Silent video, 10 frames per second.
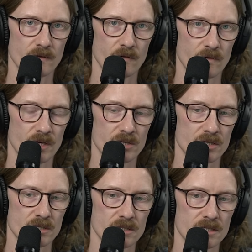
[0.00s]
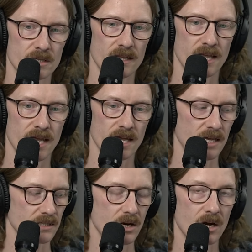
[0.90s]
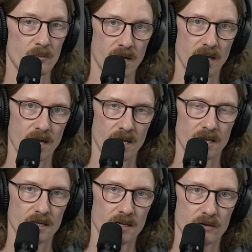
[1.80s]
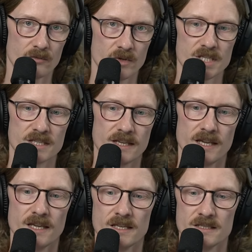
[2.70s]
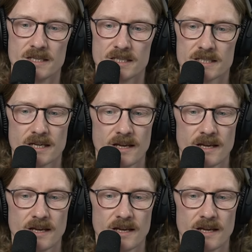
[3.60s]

features that has caught my eye recently is this